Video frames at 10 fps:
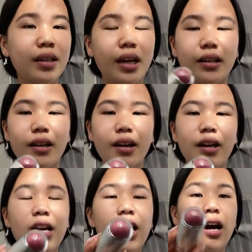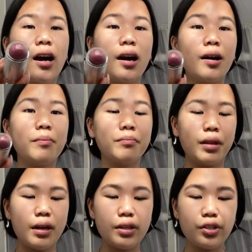color um,
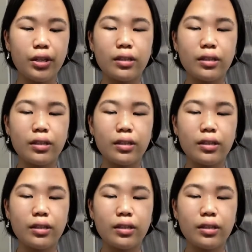blush.